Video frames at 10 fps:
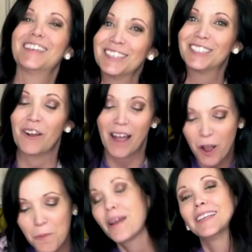So I
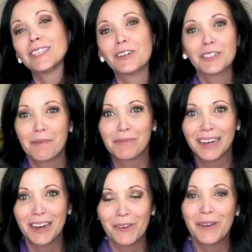hope you guys learned
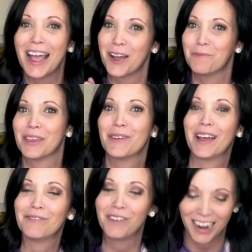something new. I hope that you
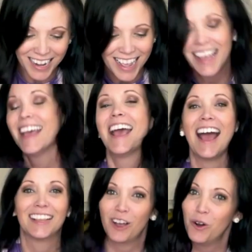had fun.
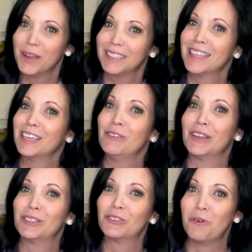As always, thank you
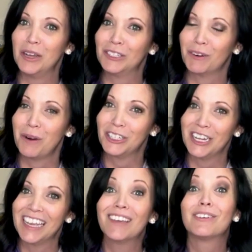guys so much for
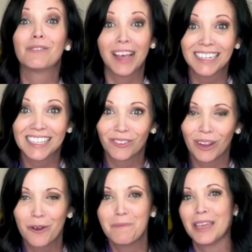watching. If you liked this
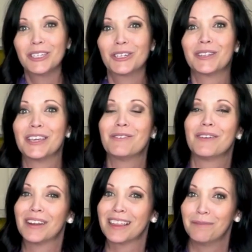video, make sure that you
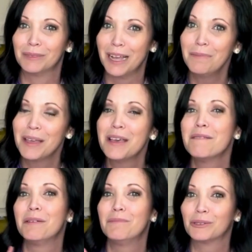give it a thumbs up,
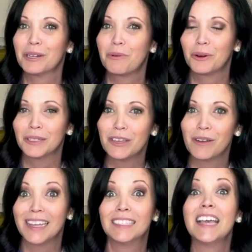but most importantly, you
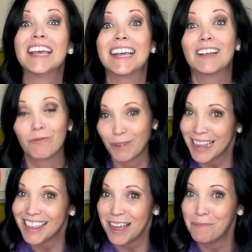guys
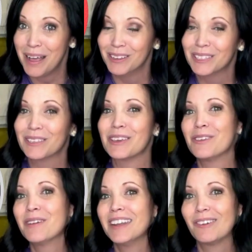ring that bell so that you
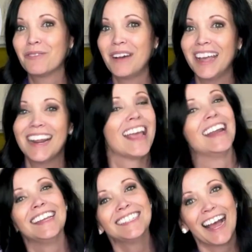get notified
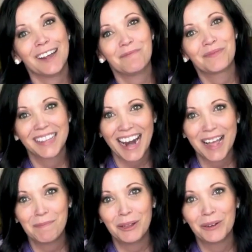anytime that
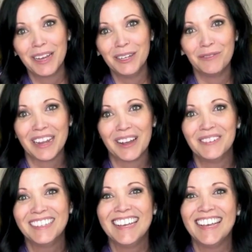I upload a new
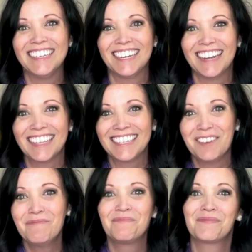video. Until next
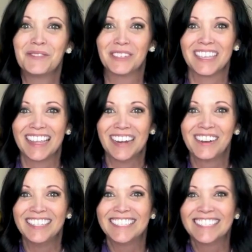time, we'll see you later,
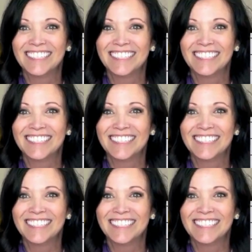friends.